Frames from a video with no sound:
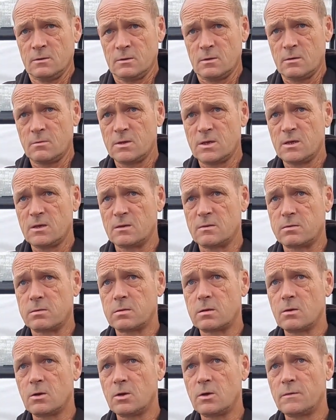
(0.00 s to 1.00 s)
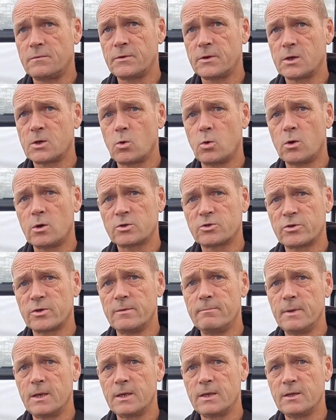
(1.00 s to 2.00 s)
There were over
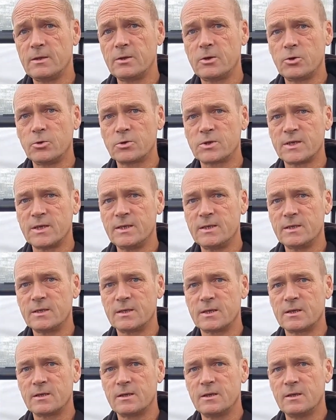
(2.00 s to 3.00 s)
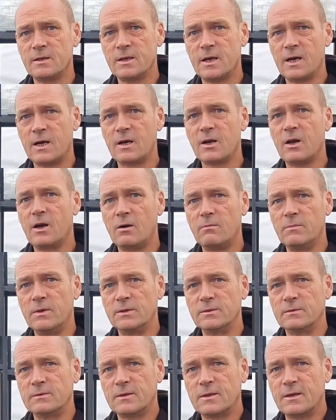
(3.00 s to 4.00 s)
250,000 cuttings in that
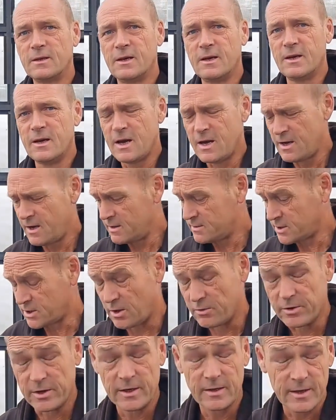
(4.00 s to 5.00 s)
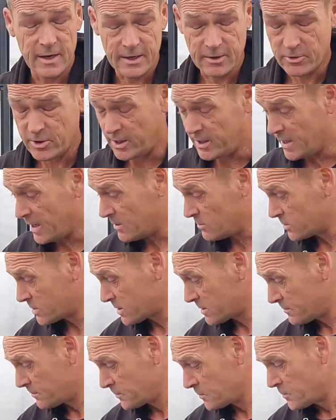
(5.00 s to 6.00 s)
allotment. Sorry, in that
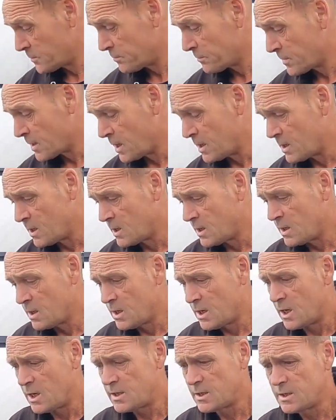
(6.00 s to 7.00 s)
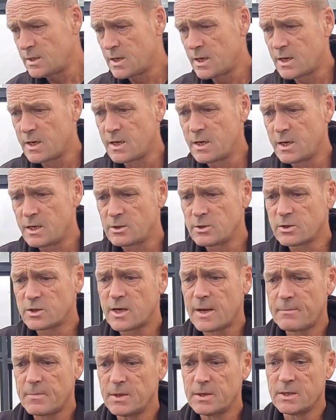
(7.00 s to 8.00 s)
greenhouse. And I just
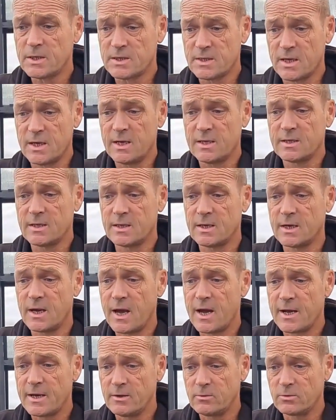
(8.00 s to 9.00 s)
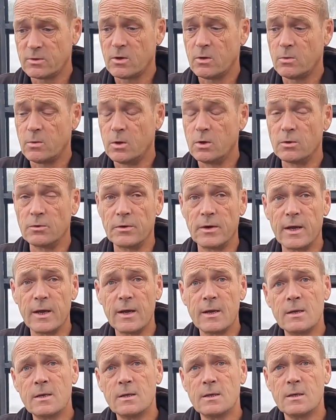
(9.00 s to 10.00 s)
happened to say to the guy who owned it,